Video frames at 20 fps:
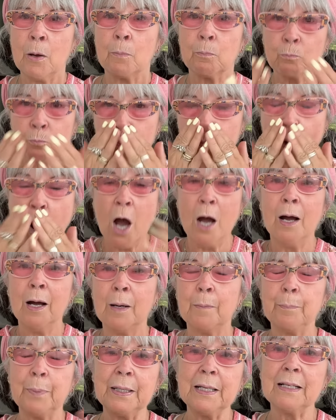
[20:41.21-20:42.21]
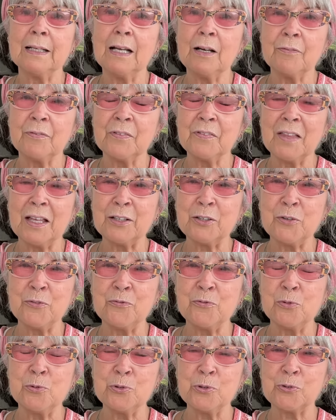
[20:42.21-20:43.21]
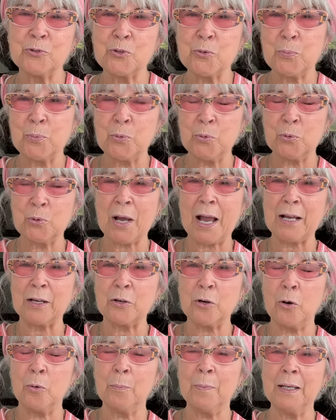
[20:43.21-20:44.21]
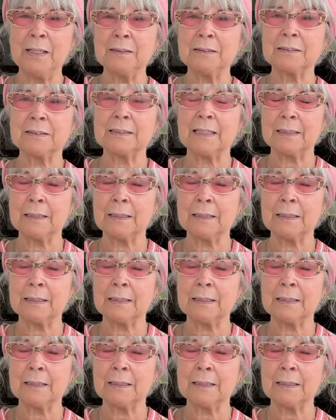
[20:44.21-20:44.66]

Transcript: Mwah. Big love and thank you for all your support and comments.